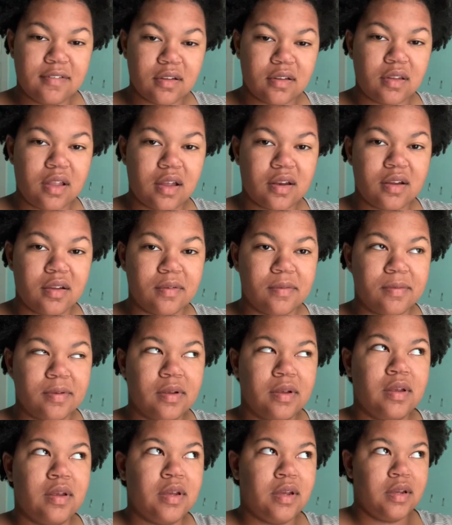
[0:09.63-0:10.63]
a lot
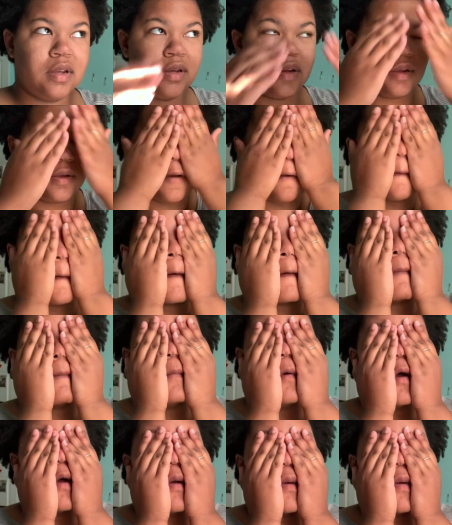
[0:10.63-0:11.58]
of